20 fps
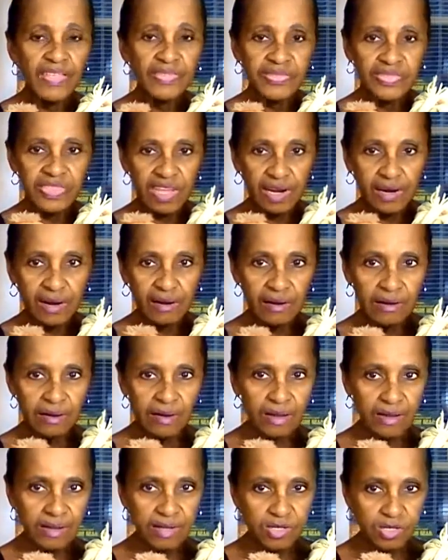they're
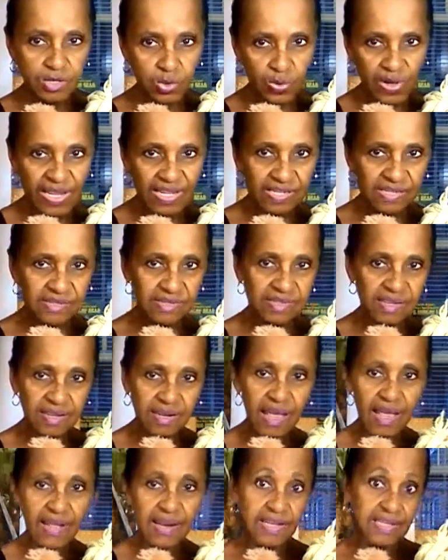twins. They're
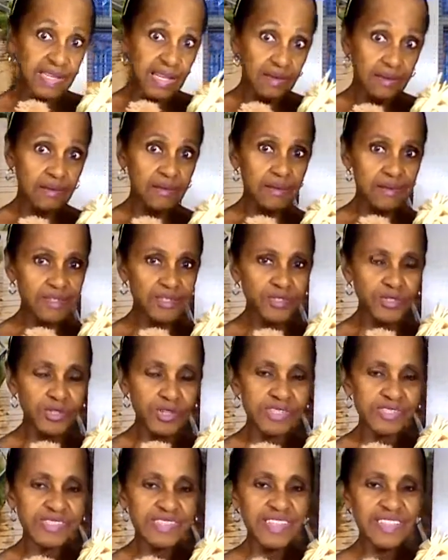not identical, as you
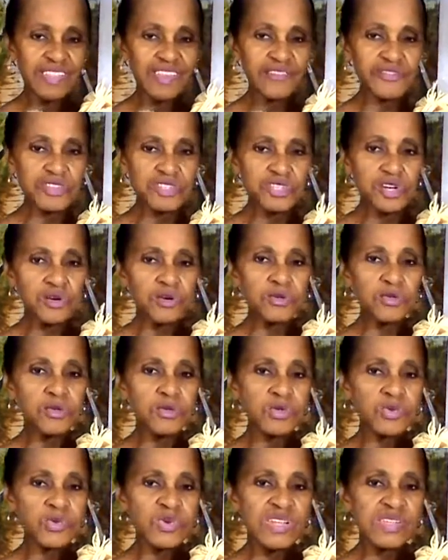can see. They're fraternal
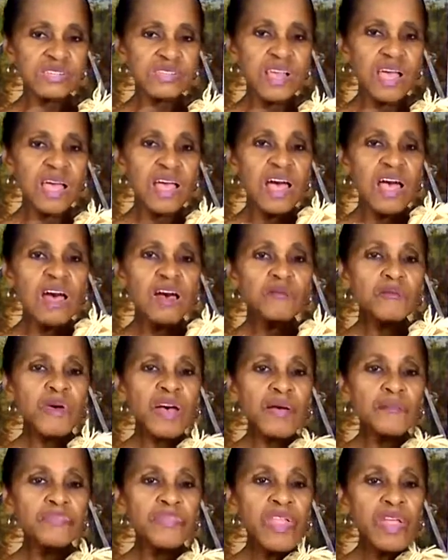twins.
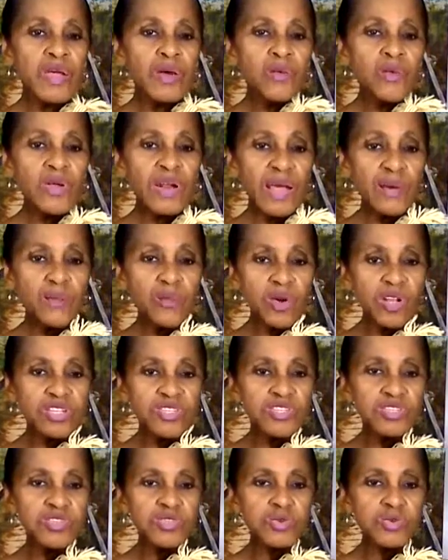But what I want
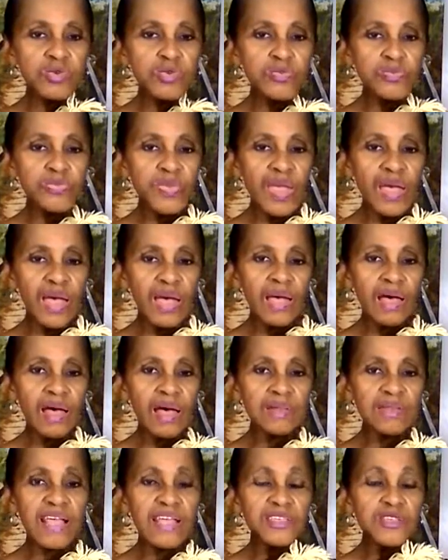to
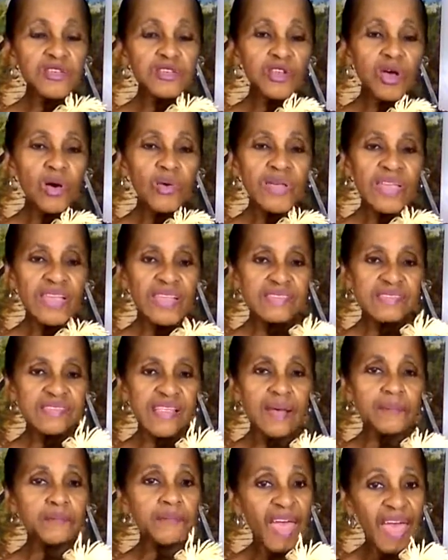let you know is
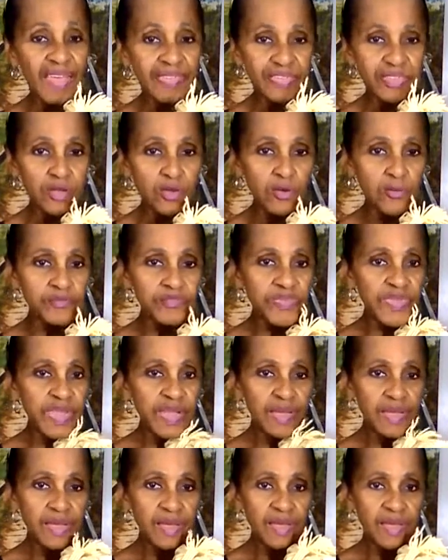that Matthew
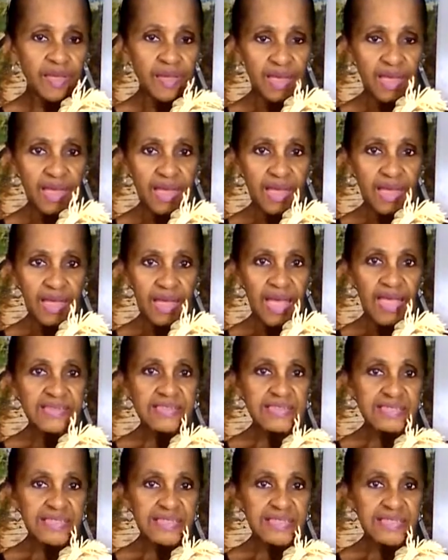has a